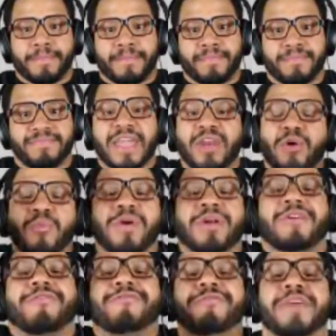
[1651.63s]
They don't want to
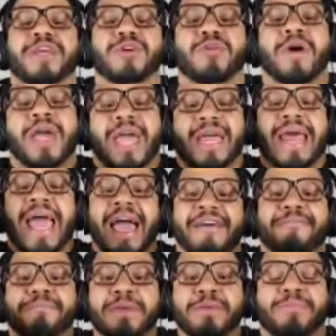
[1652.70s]
feel and
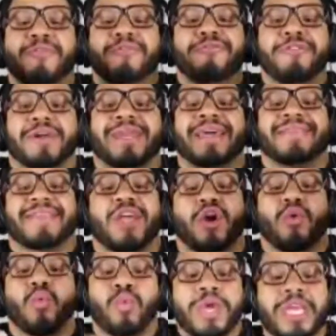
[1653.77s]
have people feel like they are
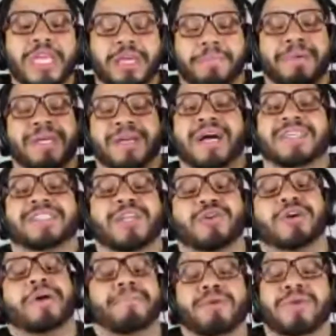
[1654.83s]
weak because they're
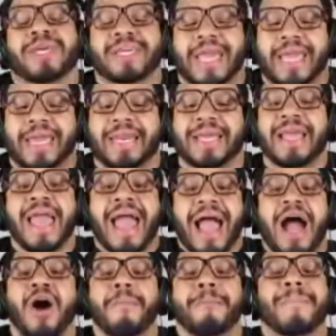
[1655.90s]
communicating
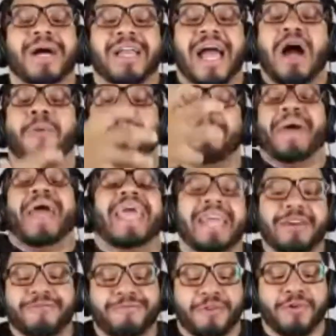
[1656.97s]
how much how
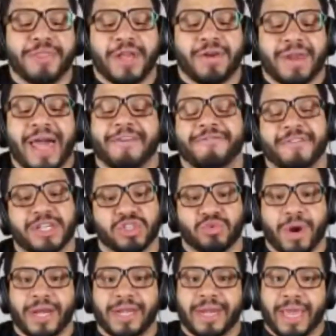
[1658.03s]
painful their life is
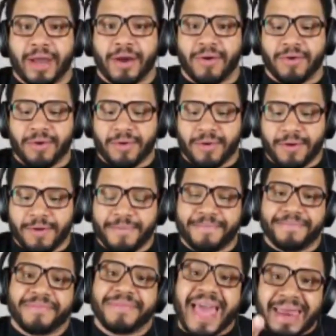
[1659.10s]
right now.
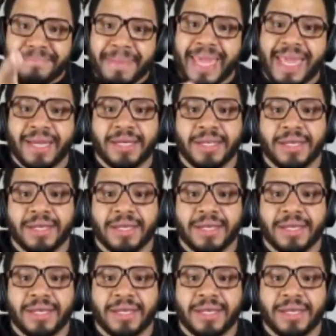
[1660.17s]
That man,